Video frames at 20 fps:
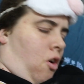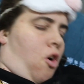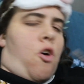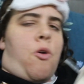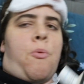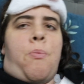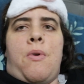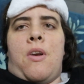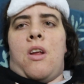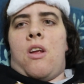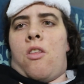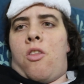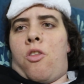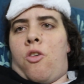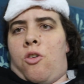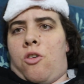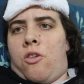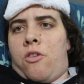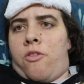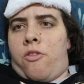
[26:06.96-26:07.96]
opening
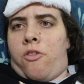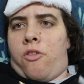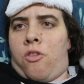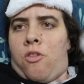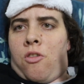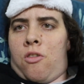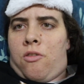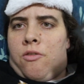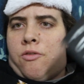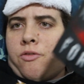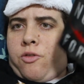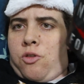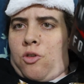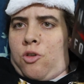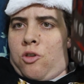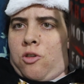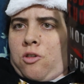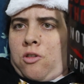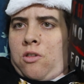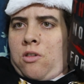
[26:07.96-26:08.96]
thoughts
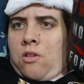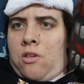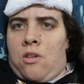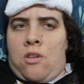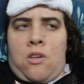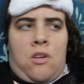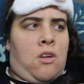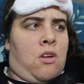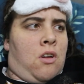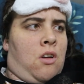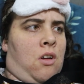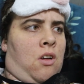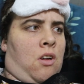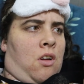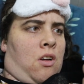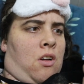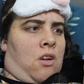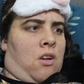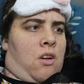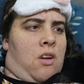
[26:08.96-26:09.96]
for
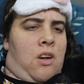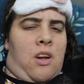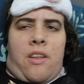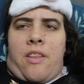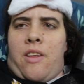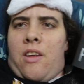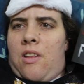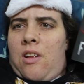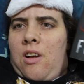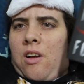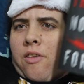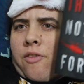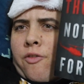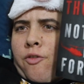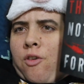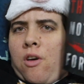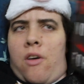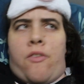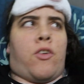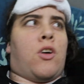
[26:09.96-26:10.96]
Nothing Lasts
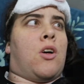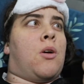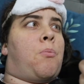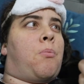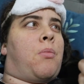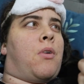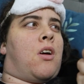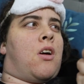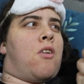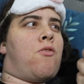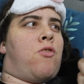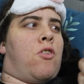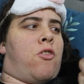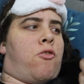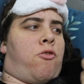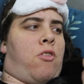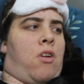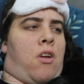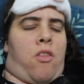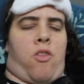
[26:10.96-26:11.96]
Forever by
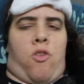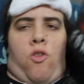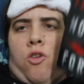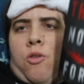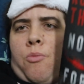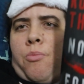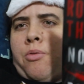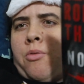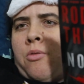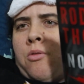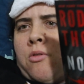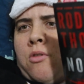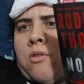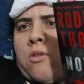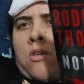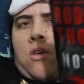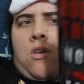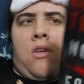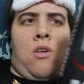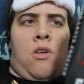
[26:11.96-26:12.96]
Roderick Thorpe.
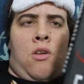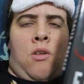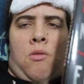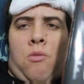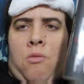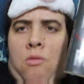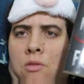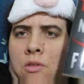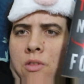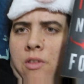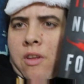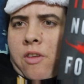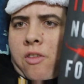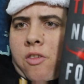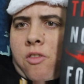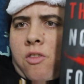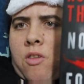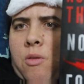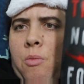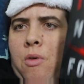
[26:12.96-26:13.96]

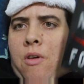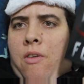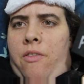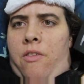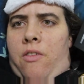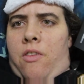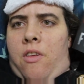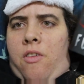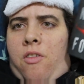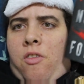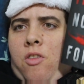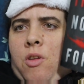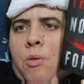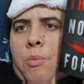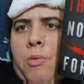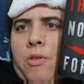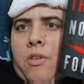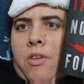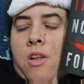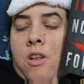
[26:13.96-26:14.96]
This is the movie, this is the
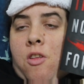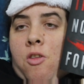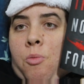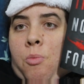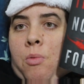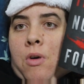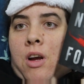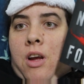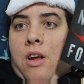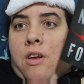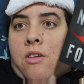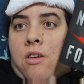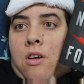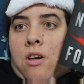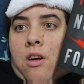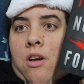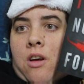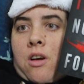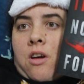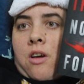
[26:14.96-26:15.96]
book that inspired
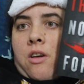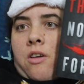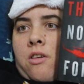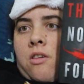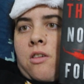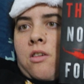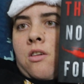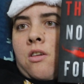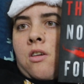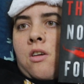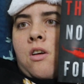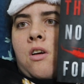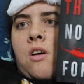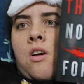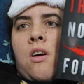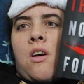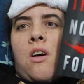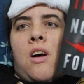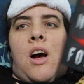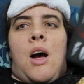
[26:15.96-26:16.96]
Die Hard.
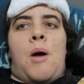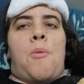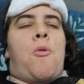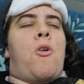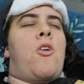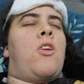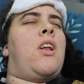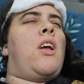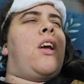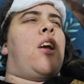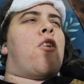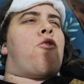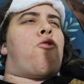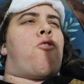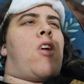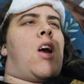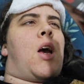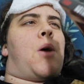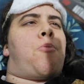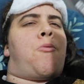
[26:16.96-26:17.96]
I'm only a
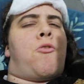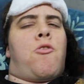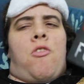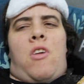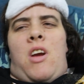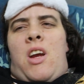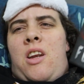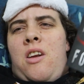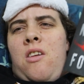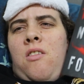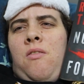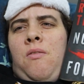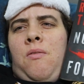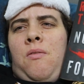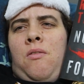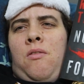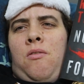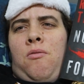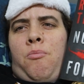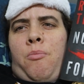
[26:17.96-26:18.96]
chapter in
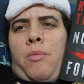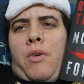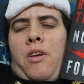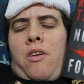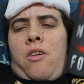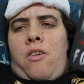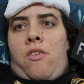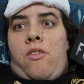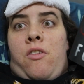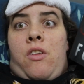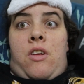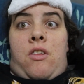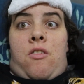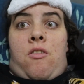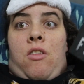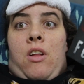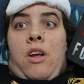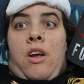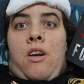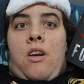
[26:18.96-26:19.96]
because
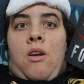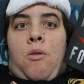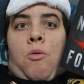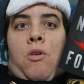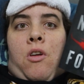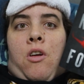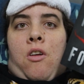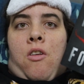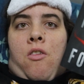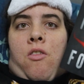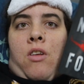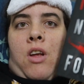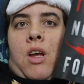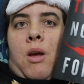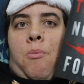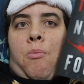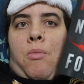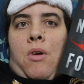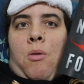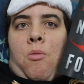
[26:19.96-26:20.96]
it's late and I want to go to
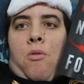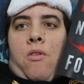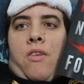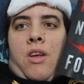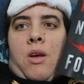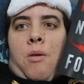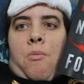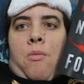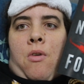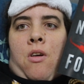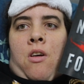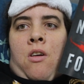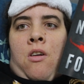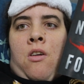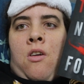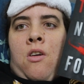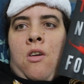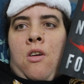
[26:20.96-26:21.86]
sleep, but I wanted to get my